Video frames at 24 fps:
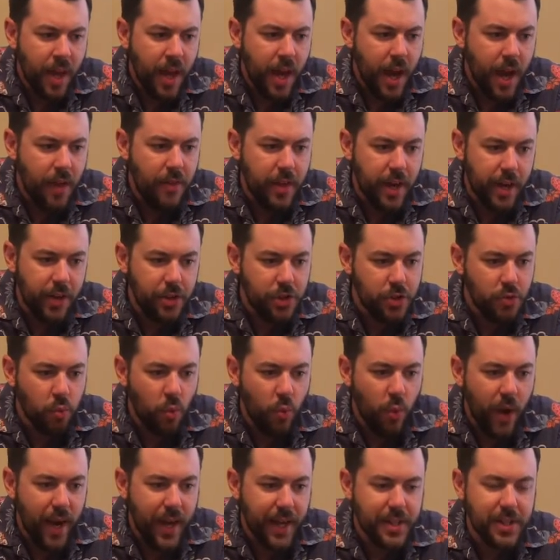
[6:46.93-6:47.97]
and then it just
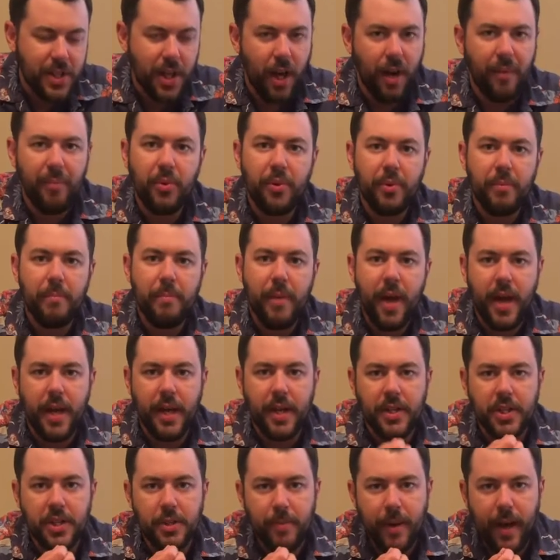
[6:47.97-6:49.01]
wakes up with
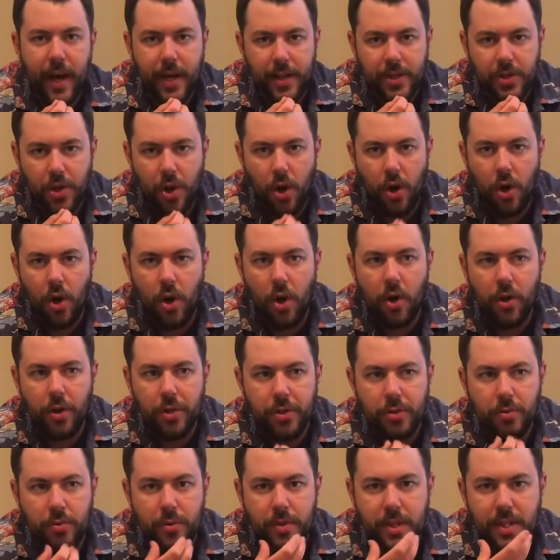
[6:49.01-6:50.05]
baking spice all
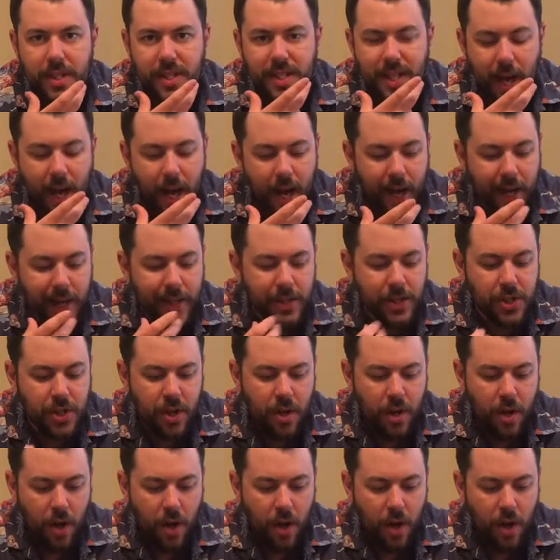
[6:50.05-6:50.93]
through the sides,